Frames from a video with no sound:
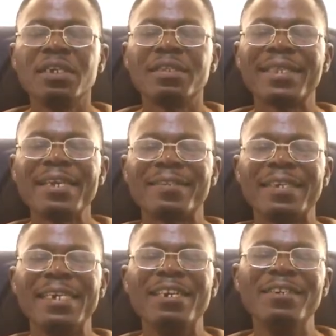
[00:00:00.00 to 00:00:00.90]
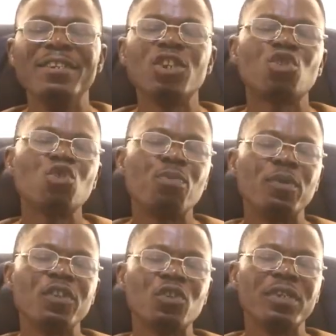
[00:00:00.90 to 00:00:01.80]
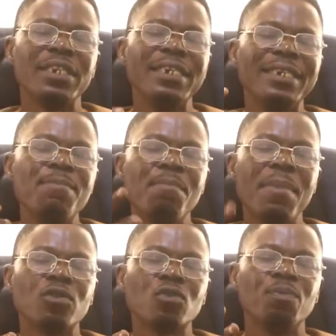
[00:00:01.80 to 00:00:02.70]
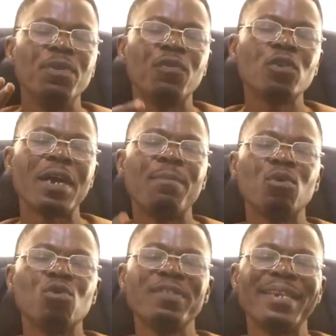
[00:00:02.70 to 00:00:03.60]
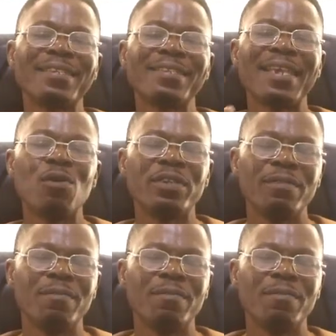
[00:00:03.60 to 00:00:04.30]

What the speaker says: takes a retro position in the mouth before you can produce that sound.